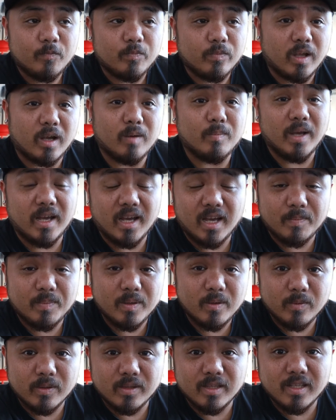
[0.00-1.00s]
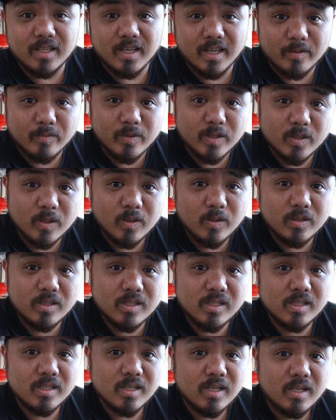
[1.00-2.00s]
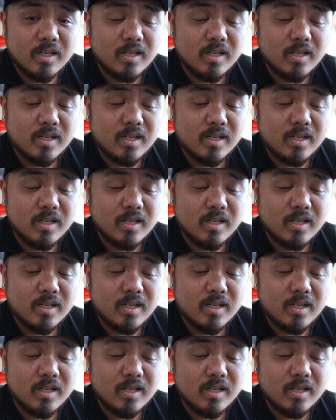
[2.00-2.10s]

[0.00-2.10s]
I'm happy with the end results.